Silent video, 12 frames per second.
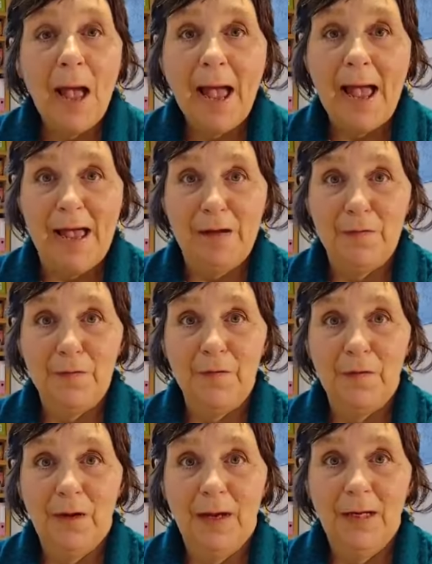
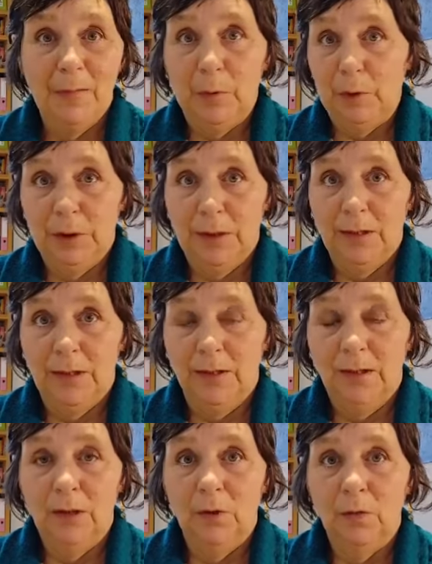have anybody
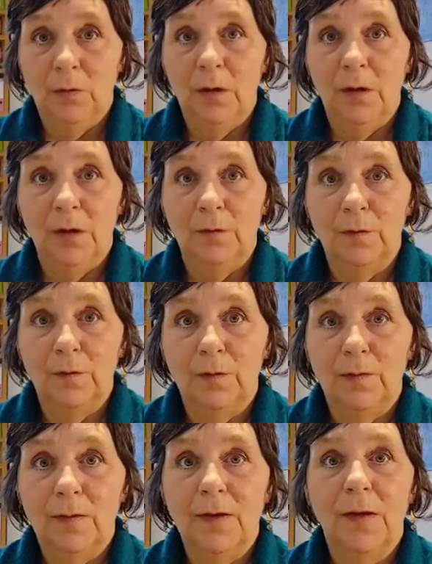in your life
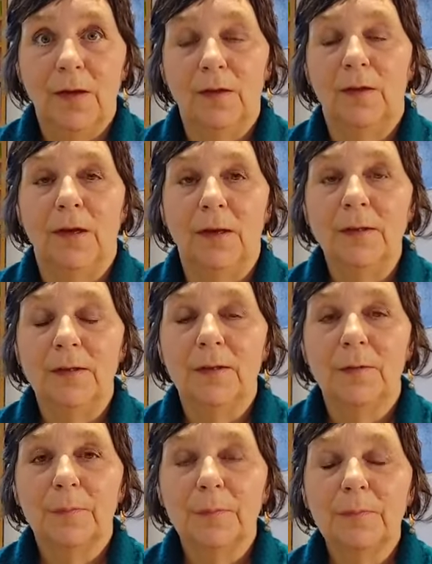like
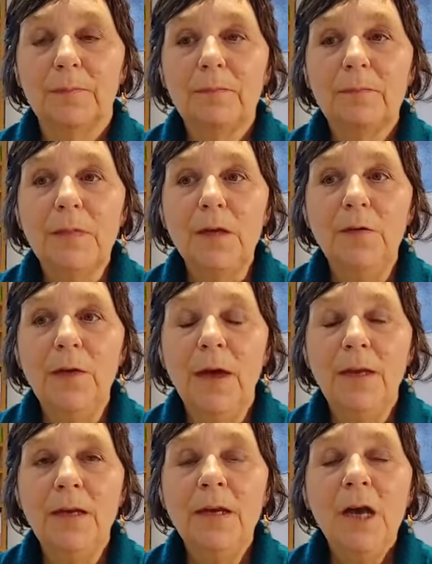that,
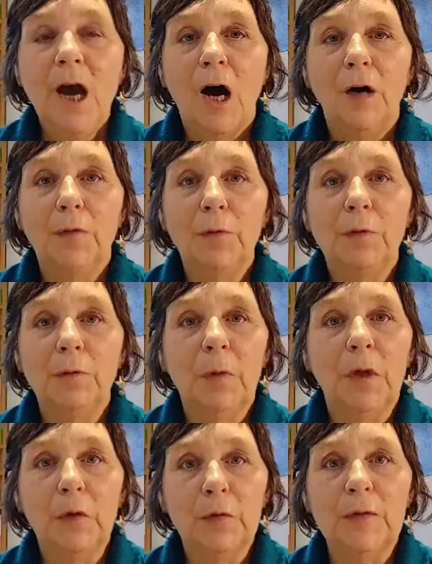then I thought it would be
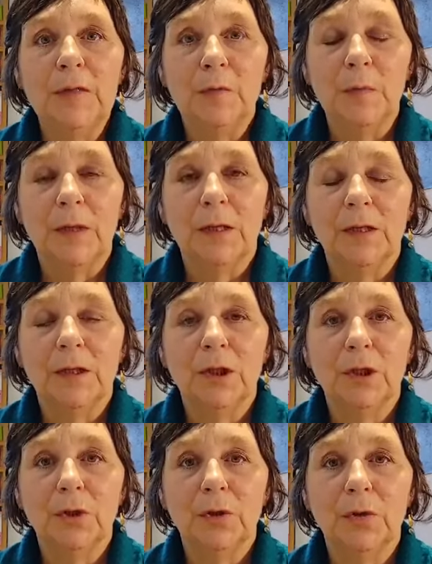good this week
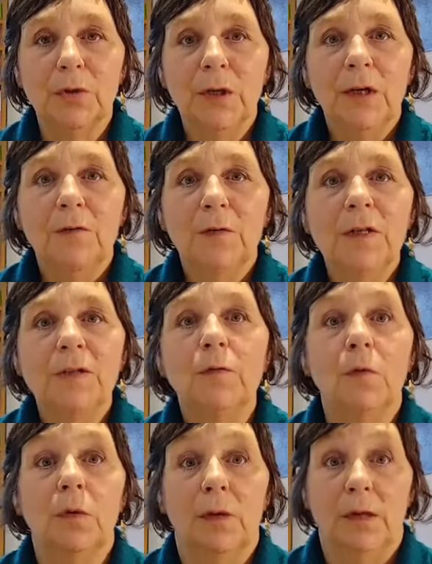to, first of
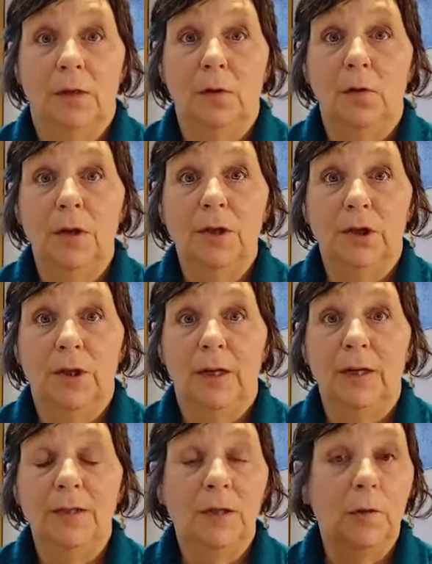all, acknowledge
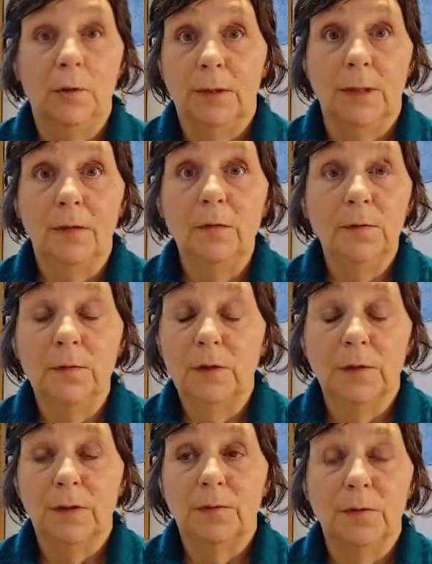that to yourself. You
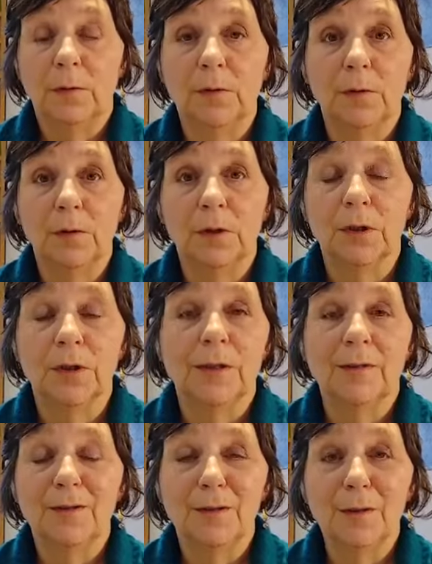don't have to acknowledge it
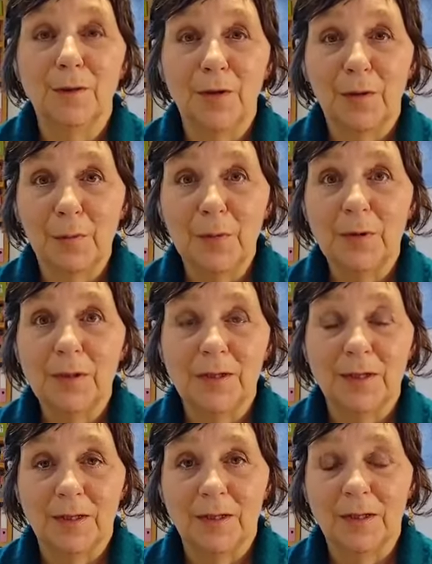to the other
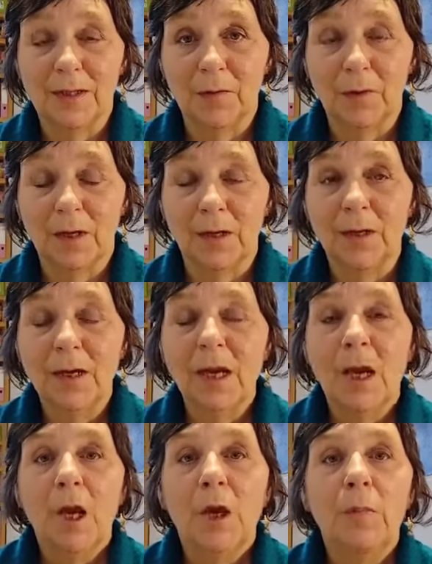person necessarily,
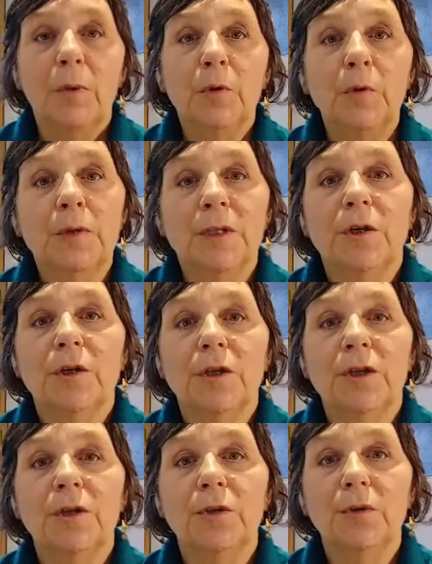but also
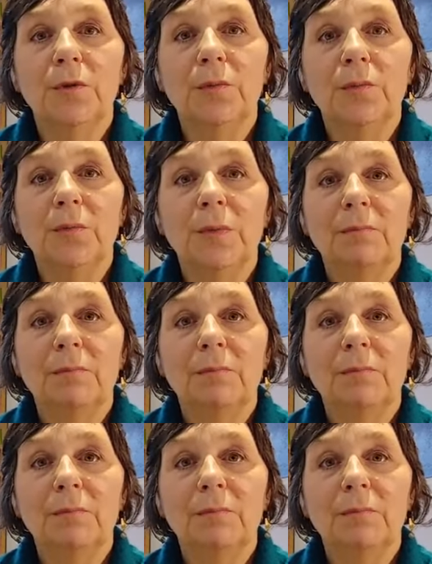to